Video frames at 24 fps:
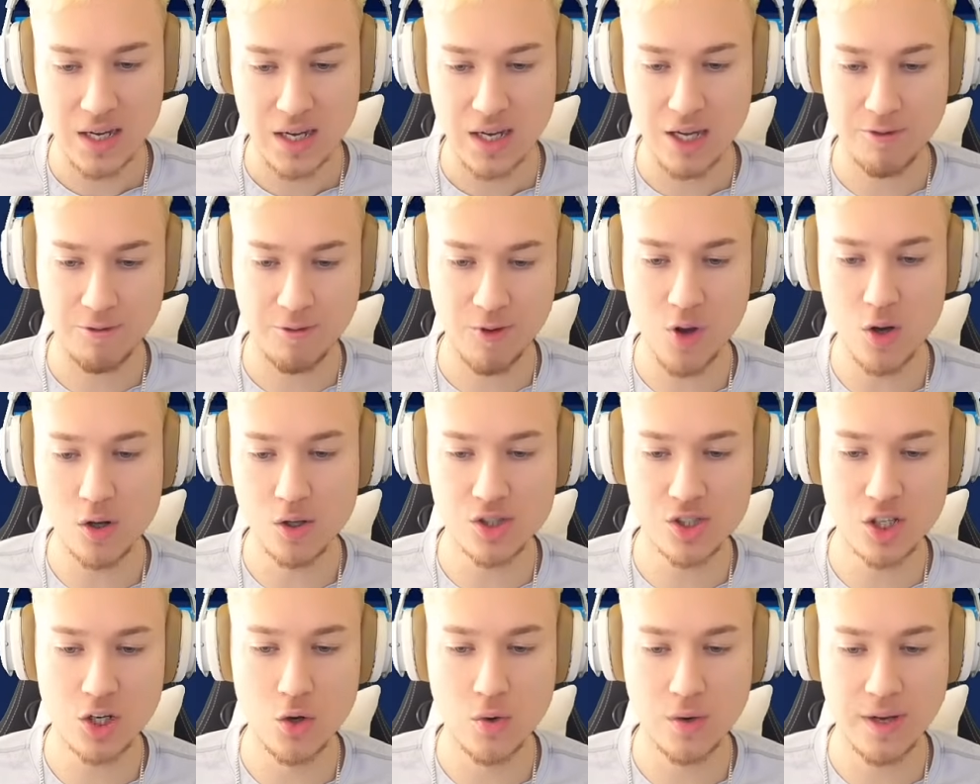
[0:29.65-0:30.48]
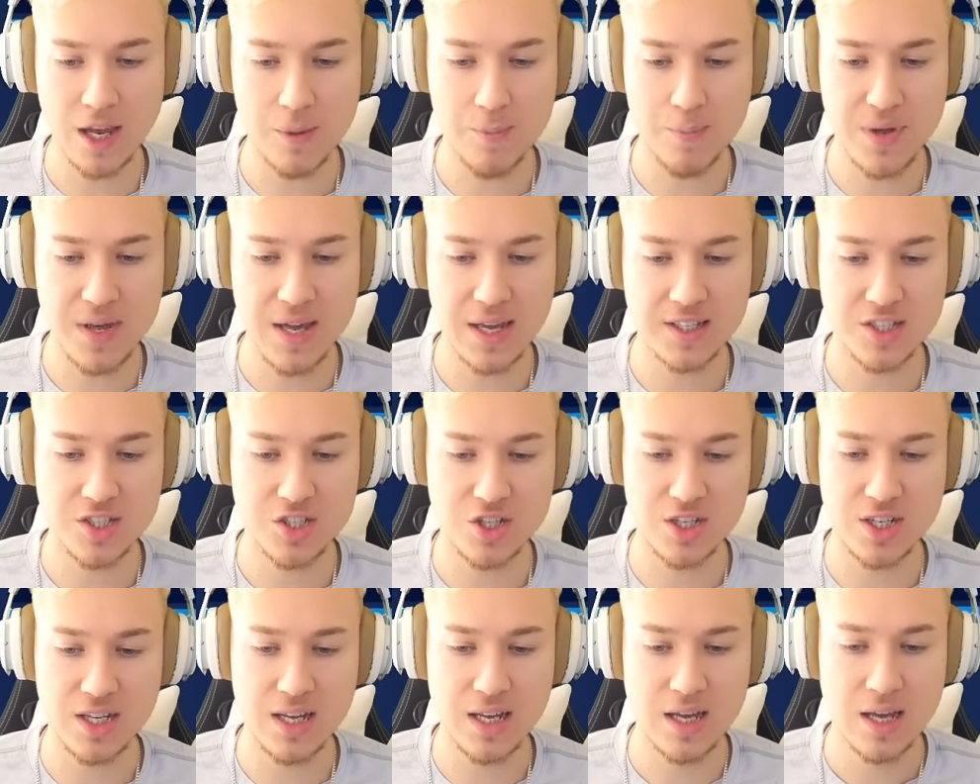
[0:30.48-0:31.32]
If we also look at P S
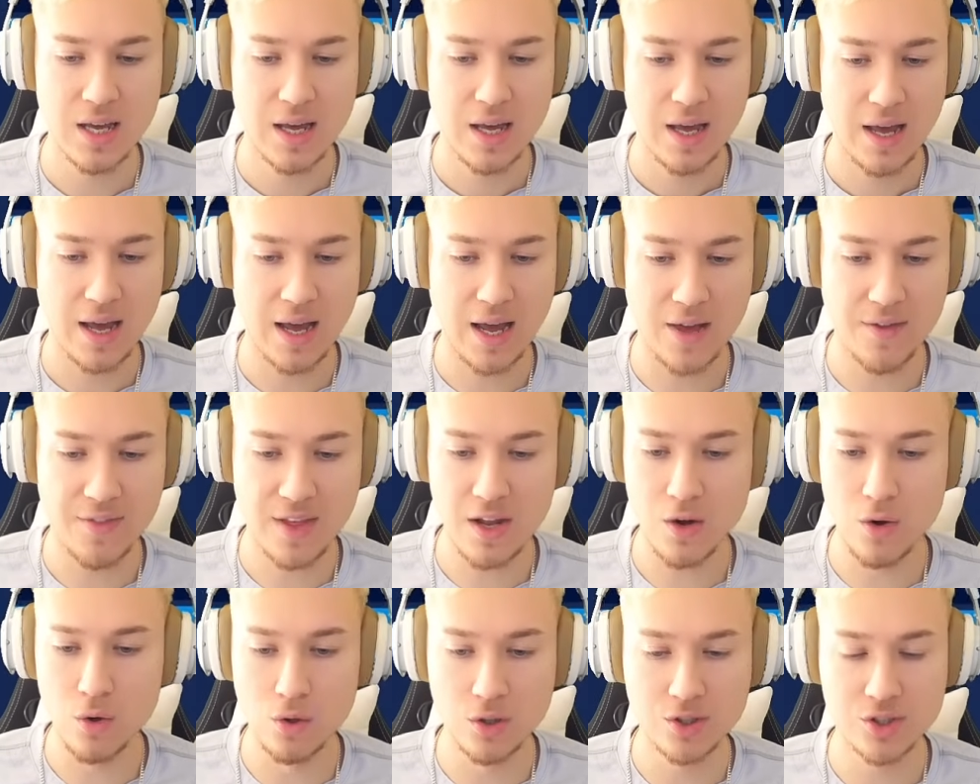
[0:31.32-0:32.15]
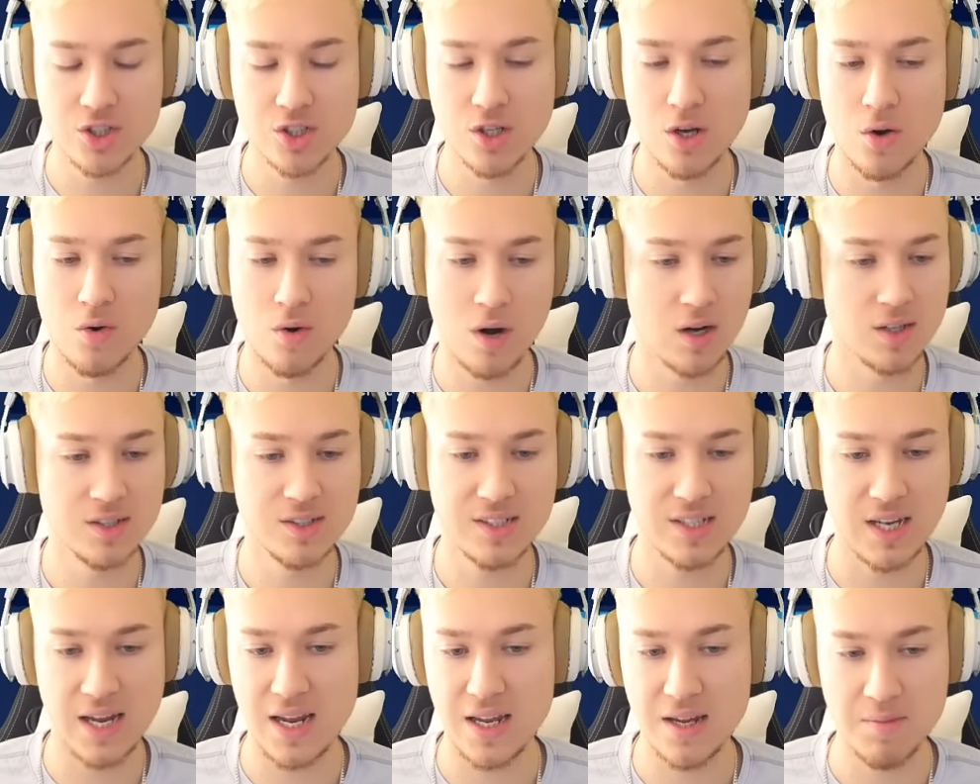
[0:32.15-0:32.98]
G, uh, they also are
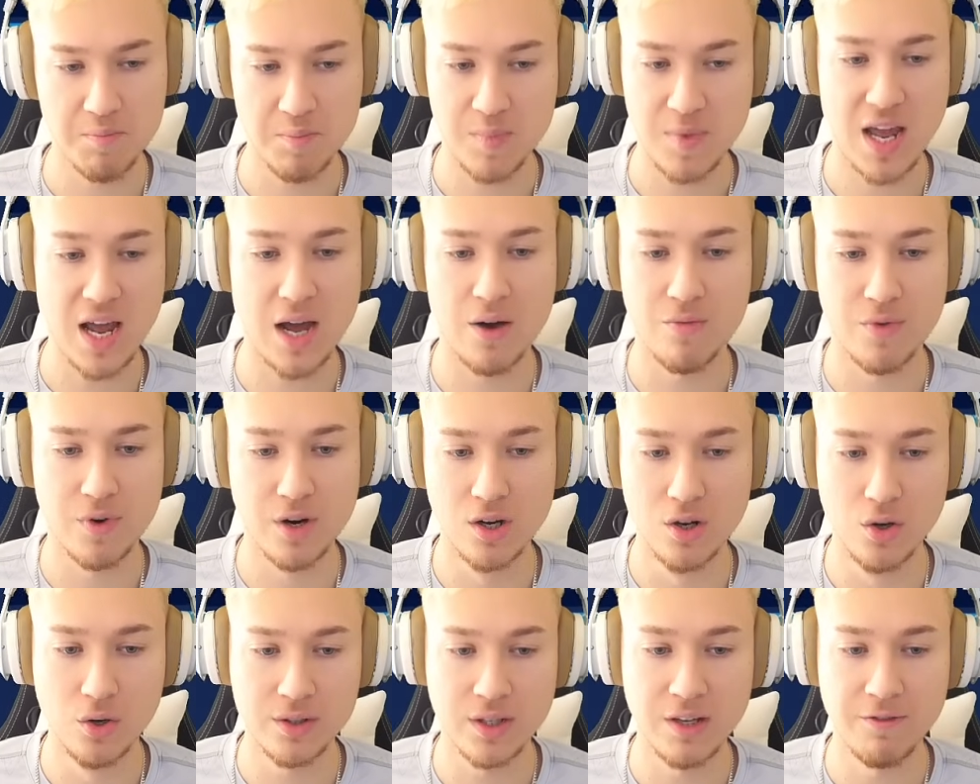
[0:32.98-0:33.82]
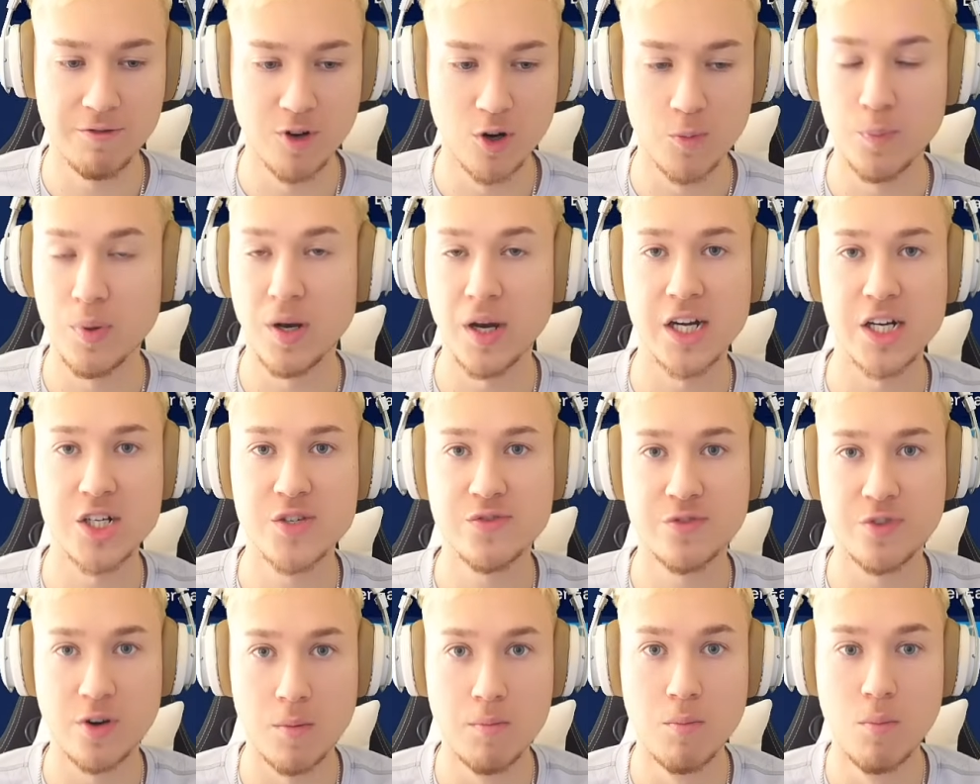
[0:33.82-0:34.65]
saying, yeah, we're looking for players
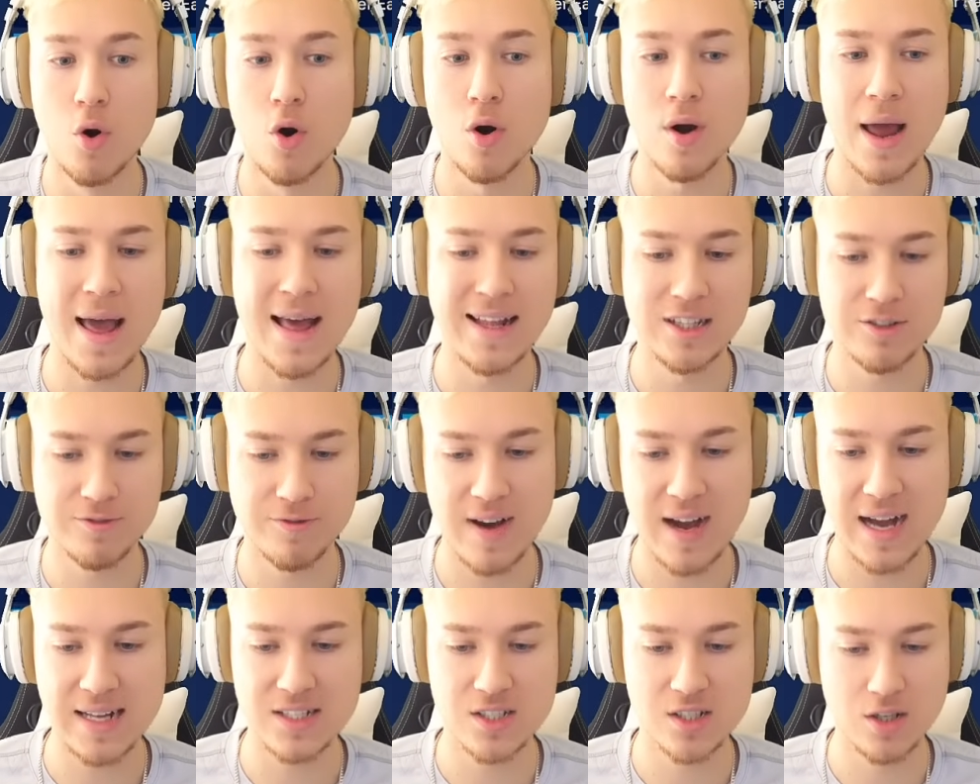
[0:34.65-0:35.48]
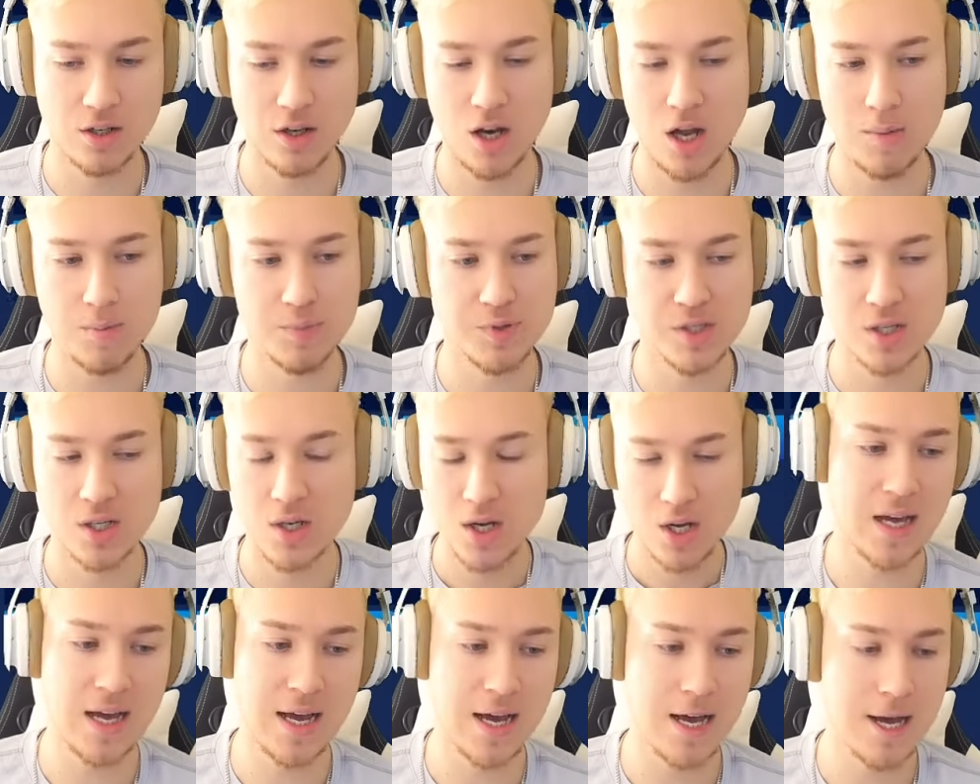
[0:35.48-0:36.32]
from more advanced clubs.
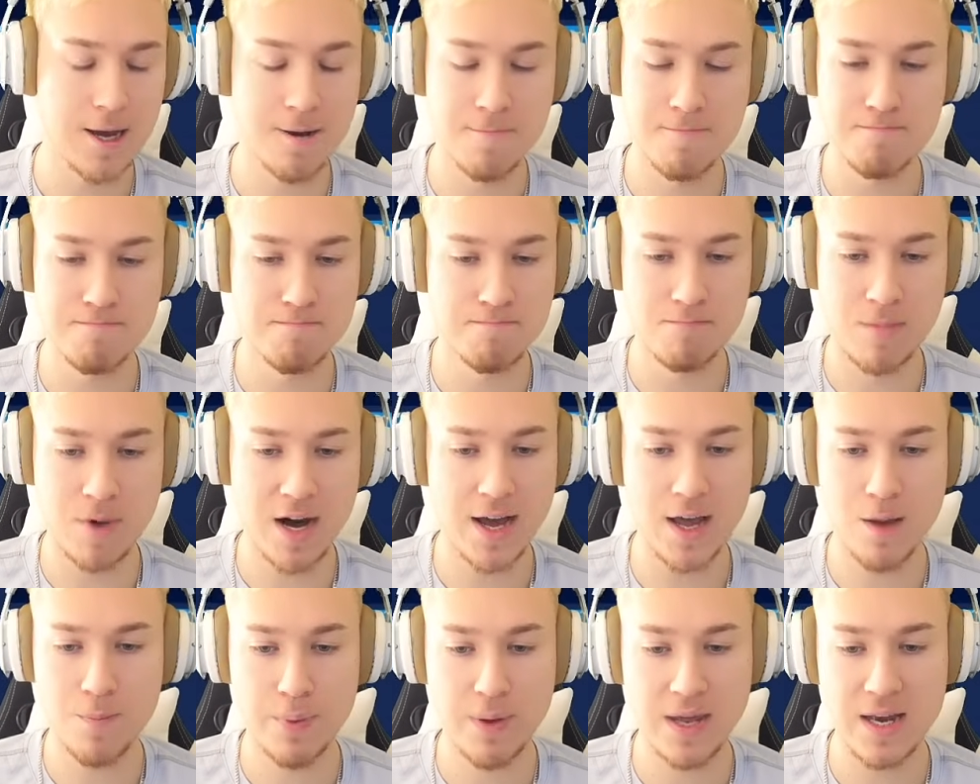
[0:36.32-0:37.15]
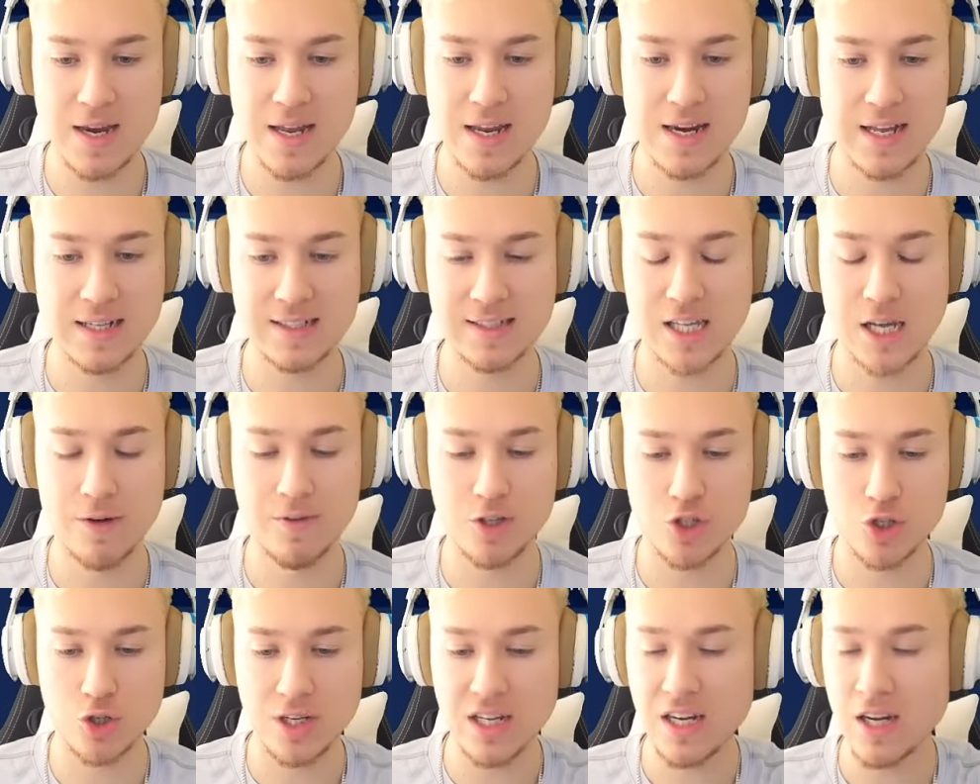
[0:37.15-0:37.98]
Um, my opinion is that
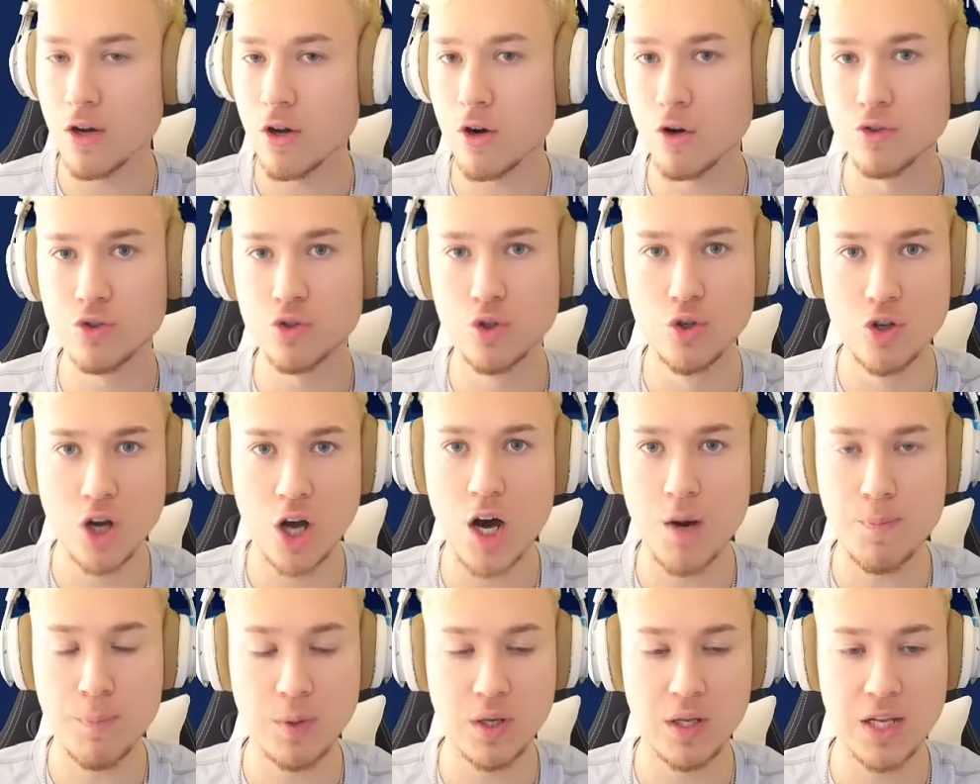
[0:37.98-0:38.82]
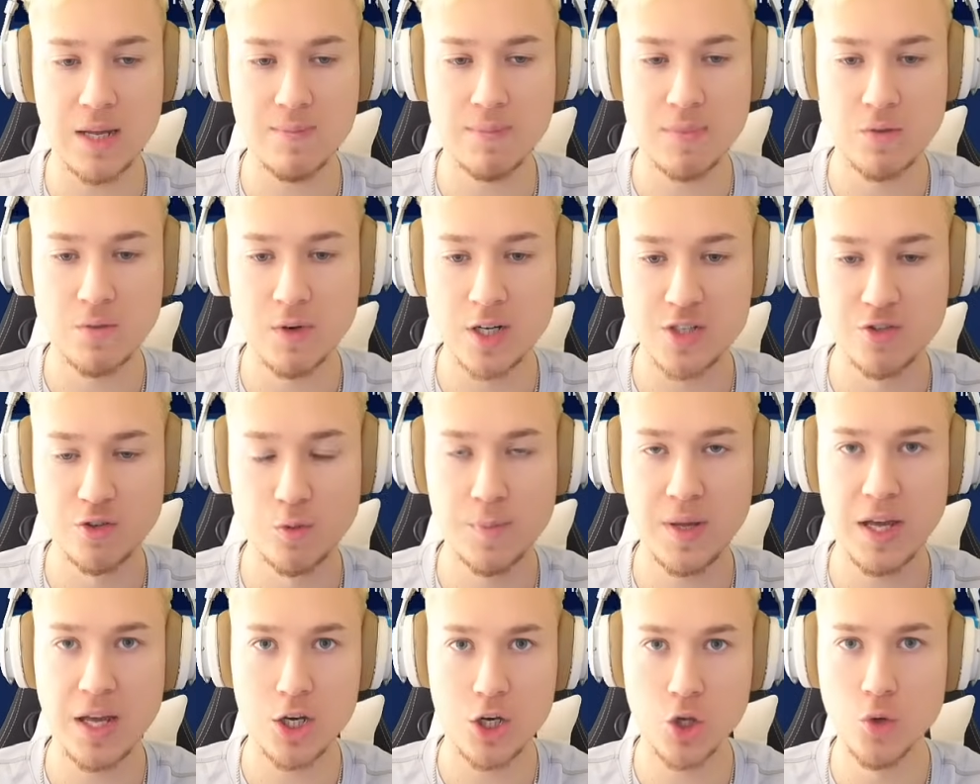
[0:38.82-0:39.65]
we should either go to Napoli, which will
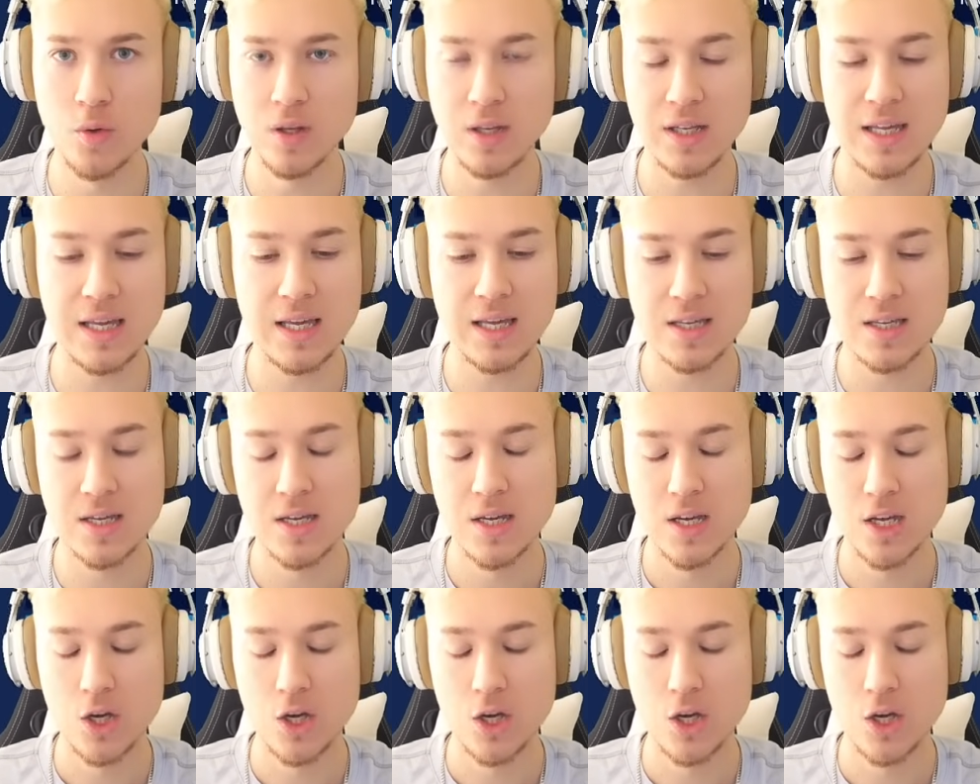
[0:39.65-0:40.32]
be a new league.